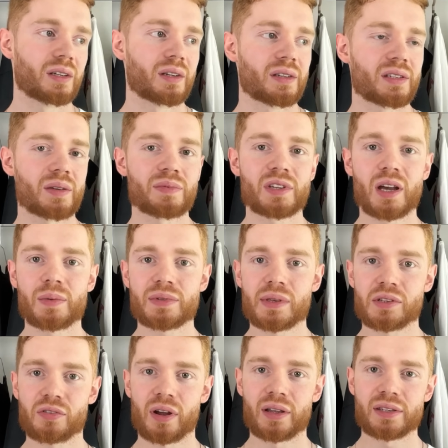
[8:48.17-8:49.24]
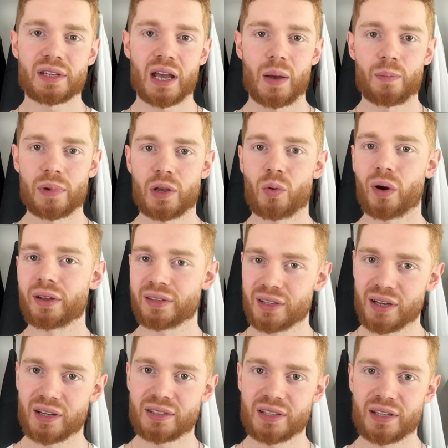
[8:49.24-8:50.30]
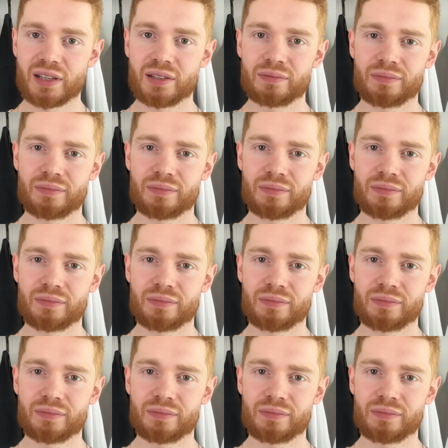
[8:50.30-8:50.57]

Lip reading: Sometimes the trains can be quite dirty.